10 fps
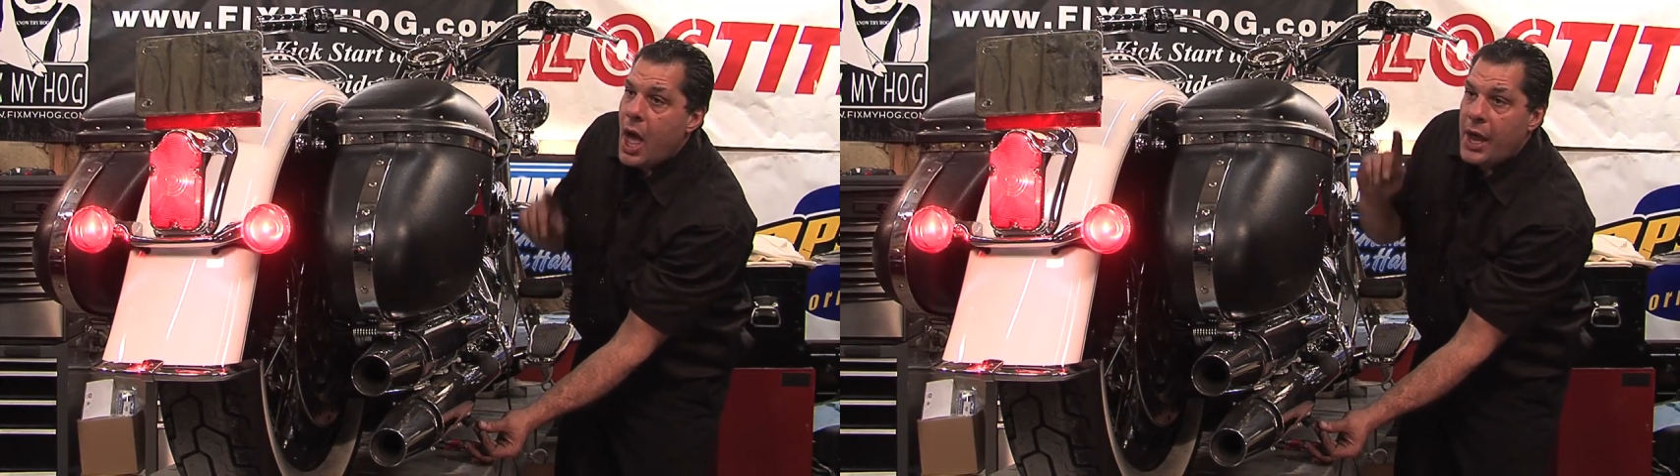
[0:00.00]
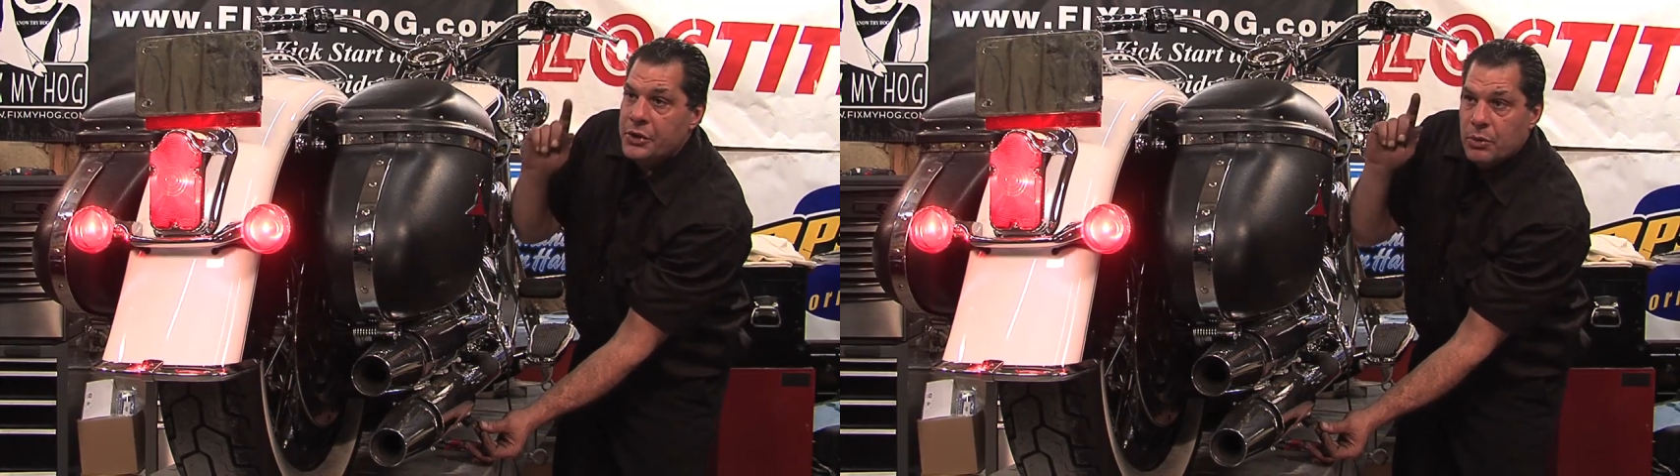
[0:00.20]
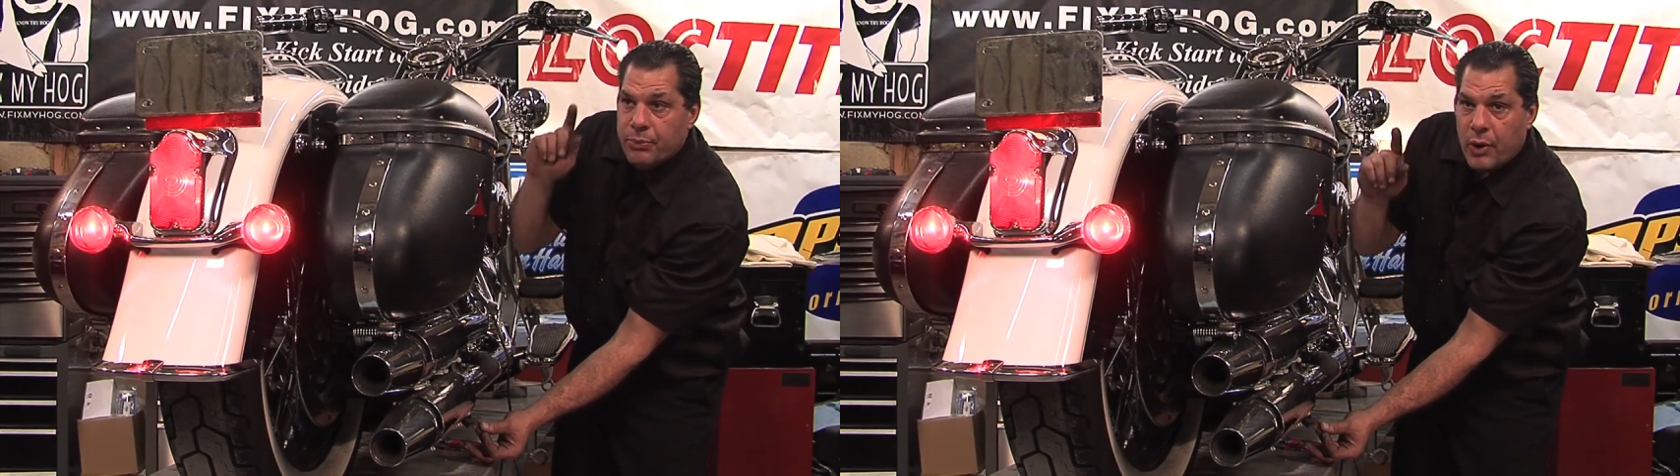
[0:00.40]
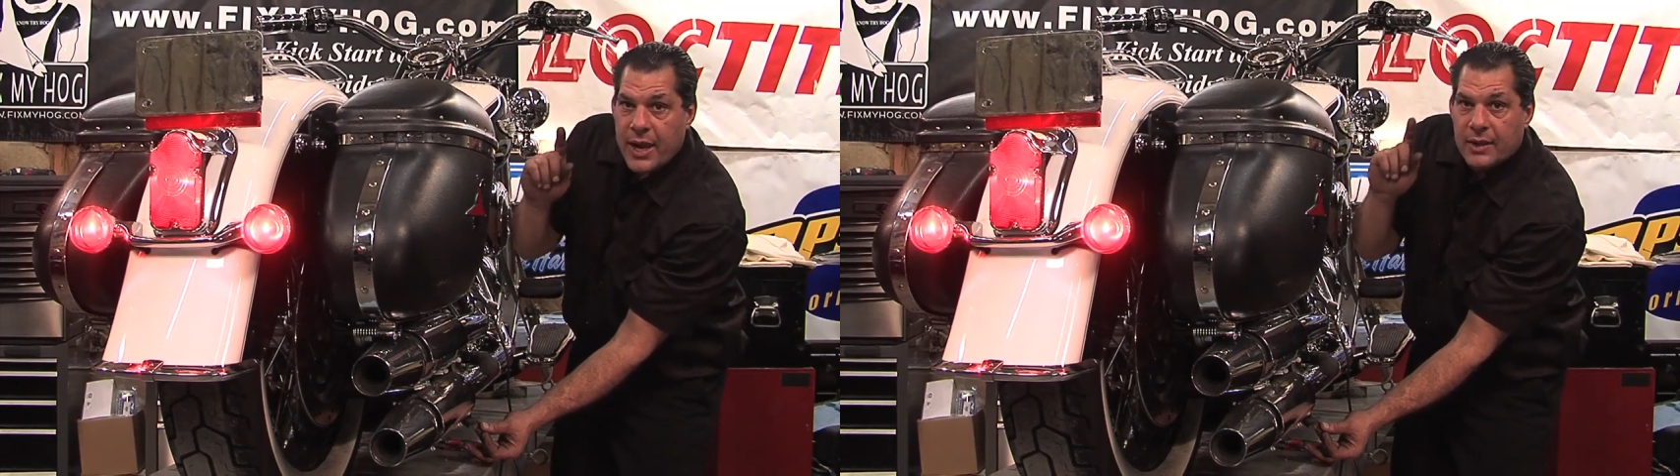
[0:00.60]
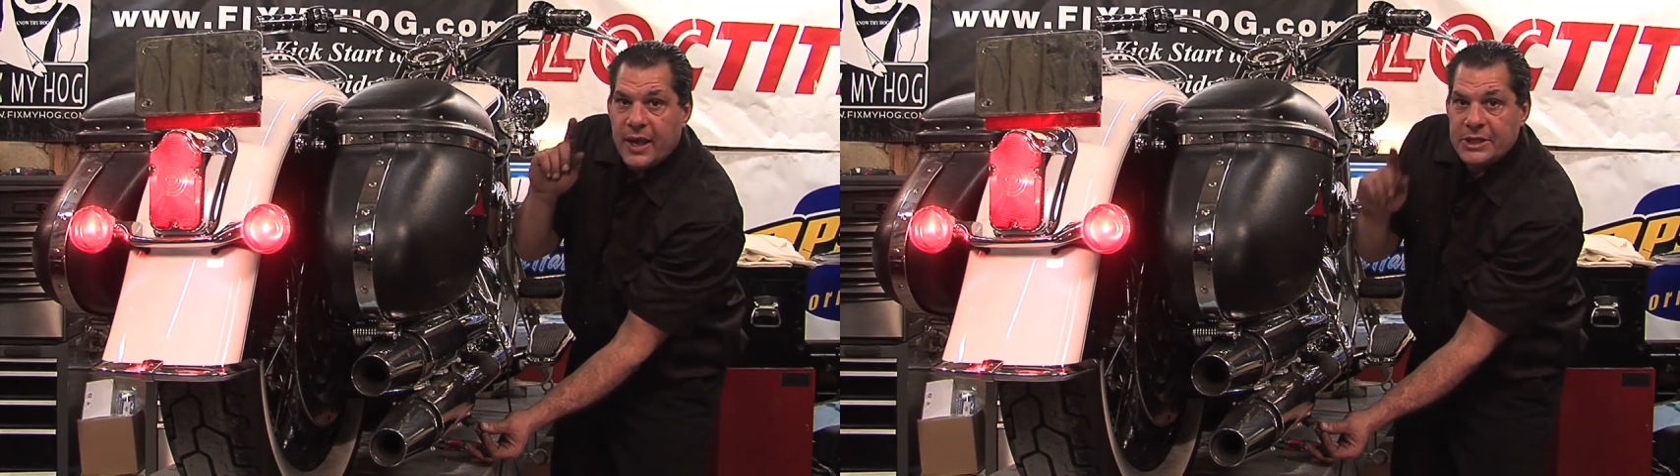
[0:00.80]
and your
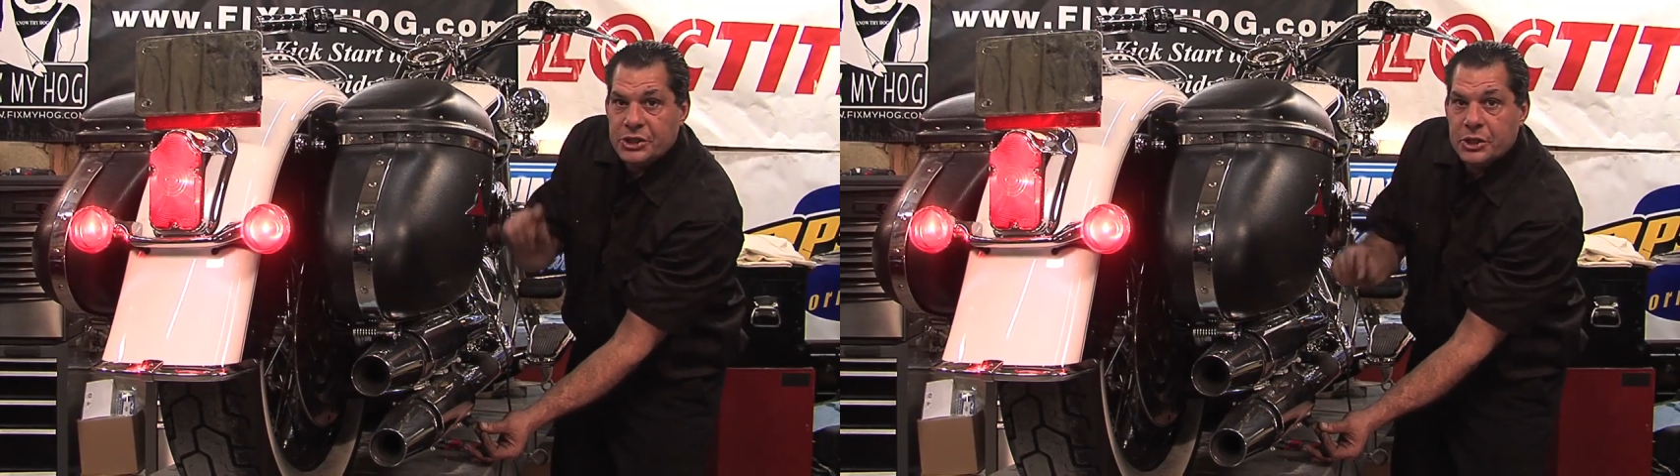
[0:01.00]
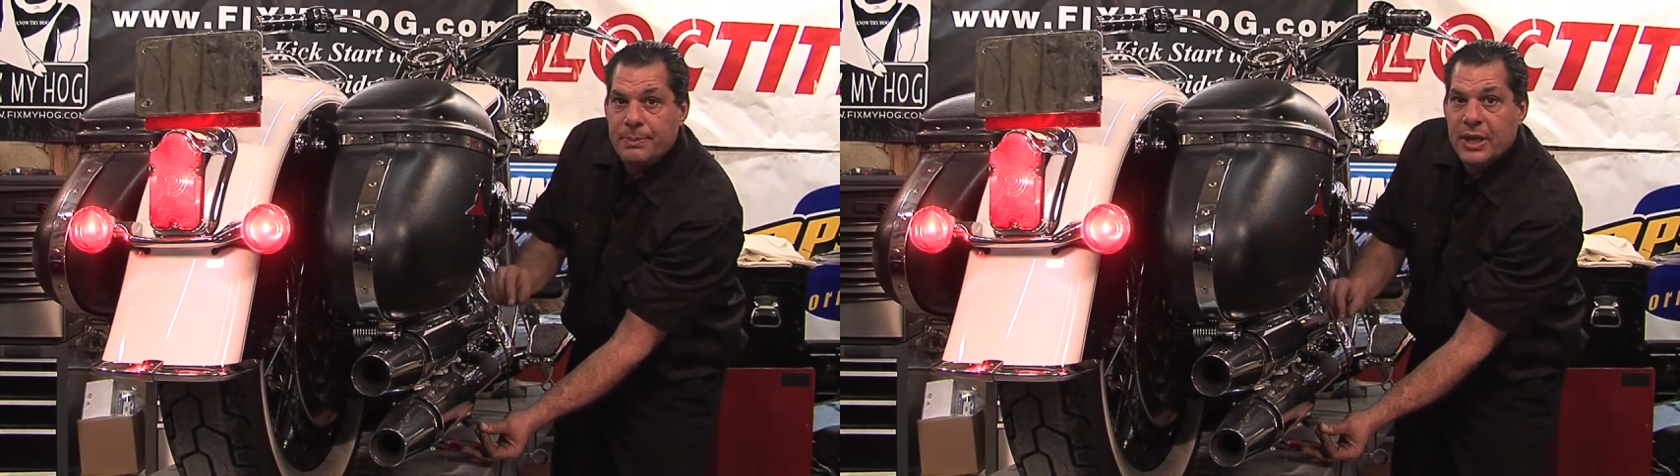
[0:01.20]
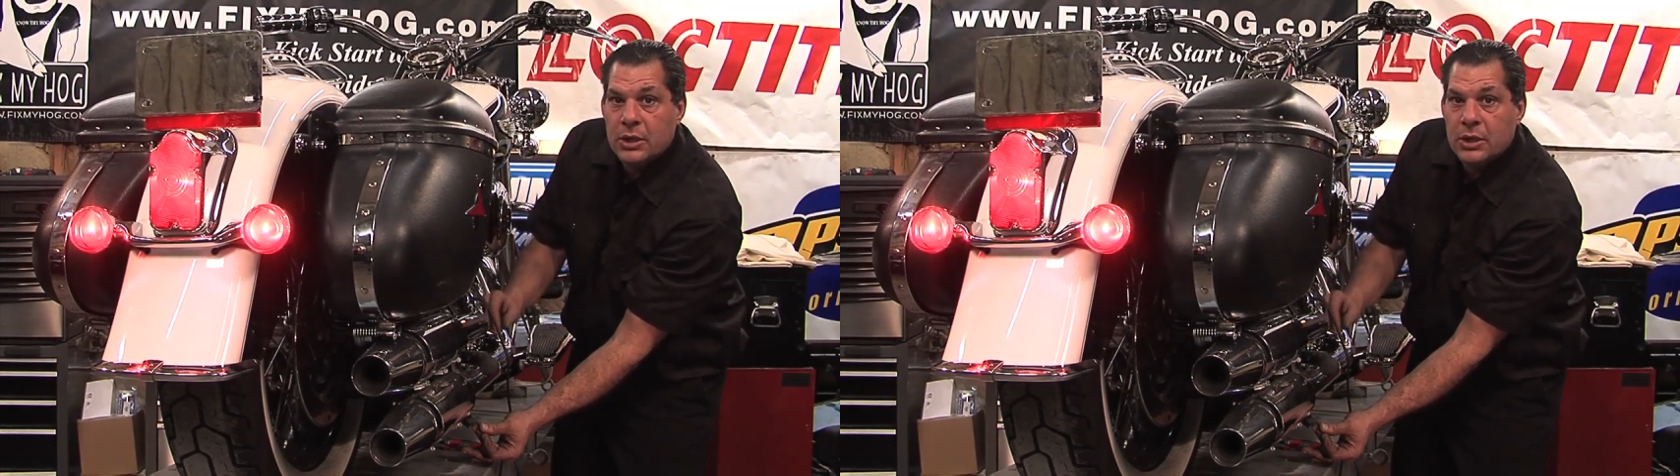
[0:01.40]
brake light should be